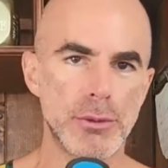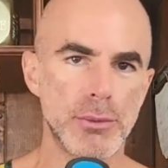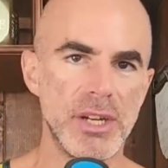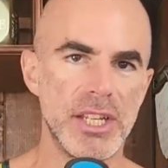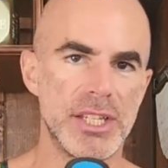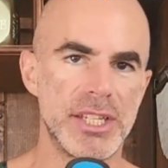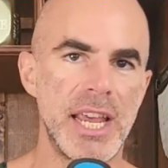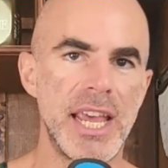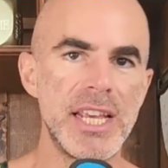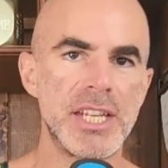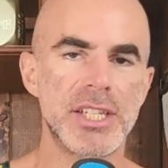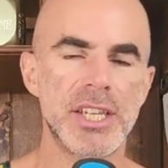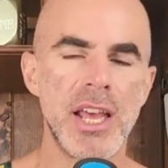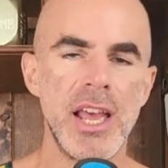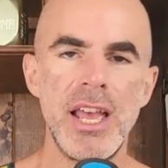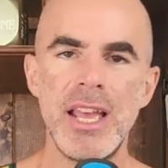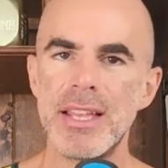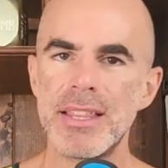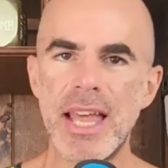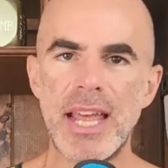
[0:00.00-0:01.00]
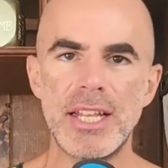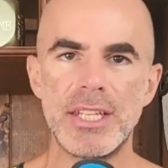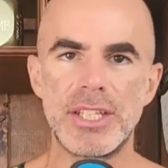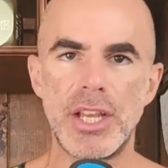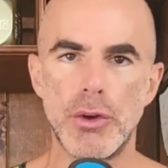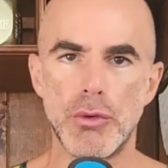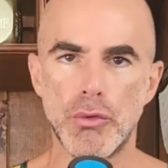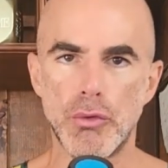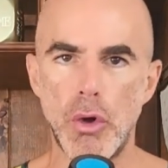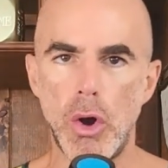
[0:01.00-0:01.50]
what it takes, that is
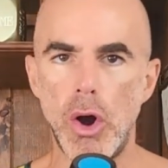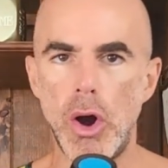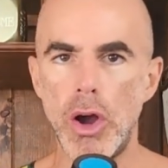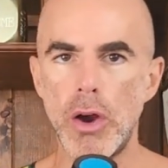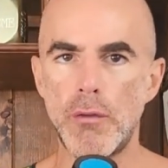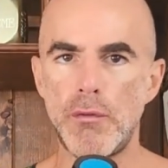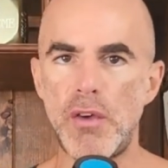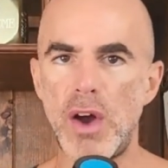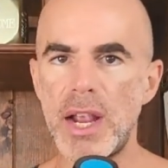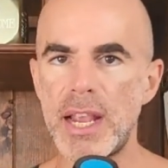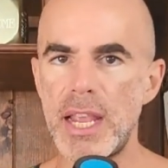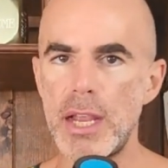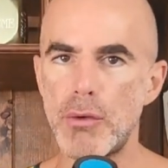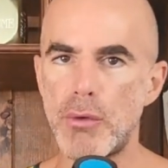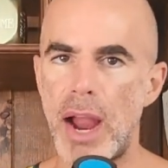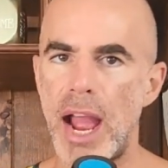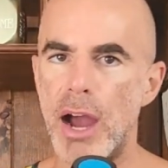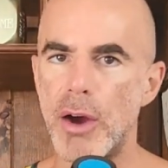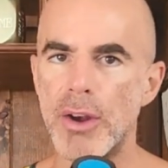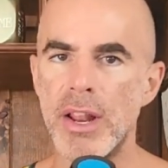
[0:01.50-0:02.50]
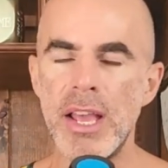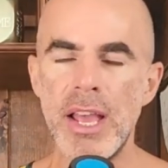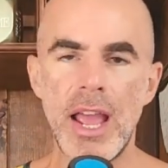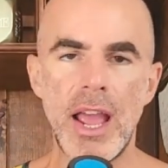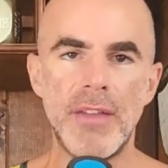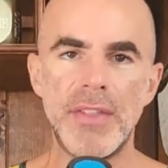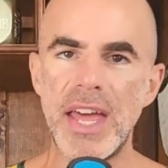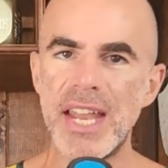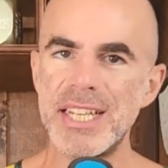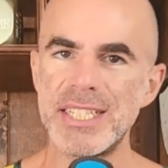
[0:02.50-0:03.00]
a wrong fucking route,
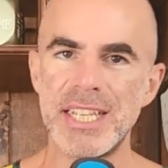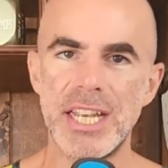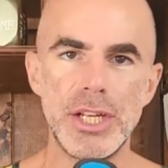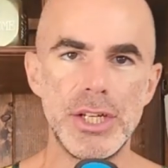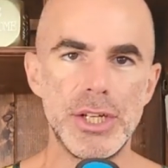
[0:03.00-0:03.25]
and that is a